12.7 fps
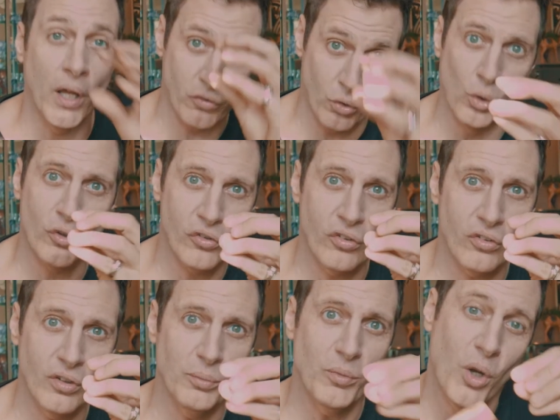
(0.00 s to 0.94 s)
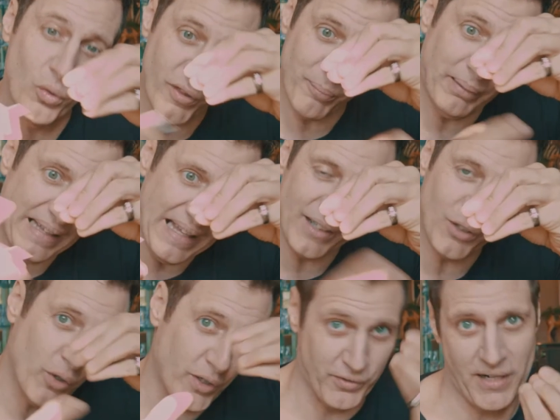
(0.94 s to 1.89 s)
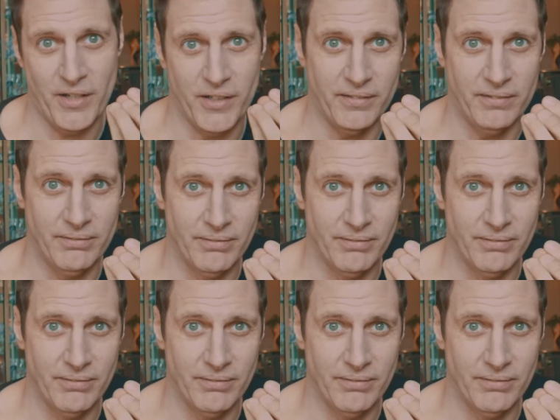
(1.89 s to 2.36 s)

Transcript: a solar system with a planet going around it.